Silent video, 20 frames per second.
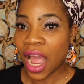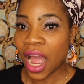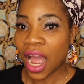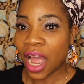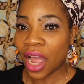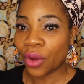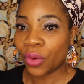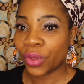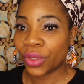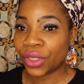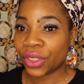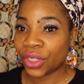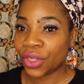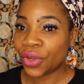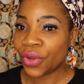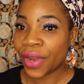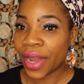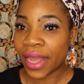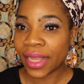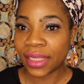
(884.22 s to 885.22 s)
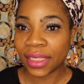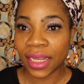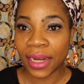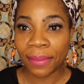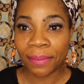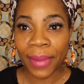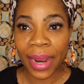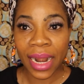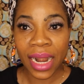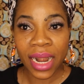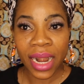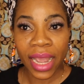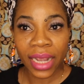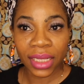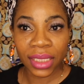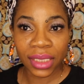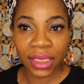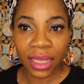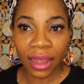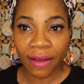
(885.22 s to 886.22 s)
I will see you guys in my
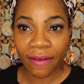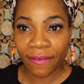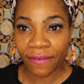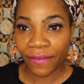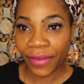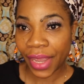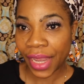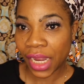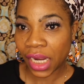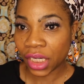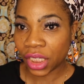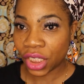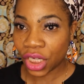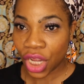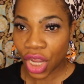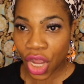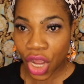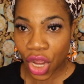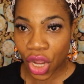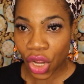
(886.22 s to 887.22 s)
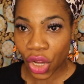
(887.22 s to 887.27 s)
next video.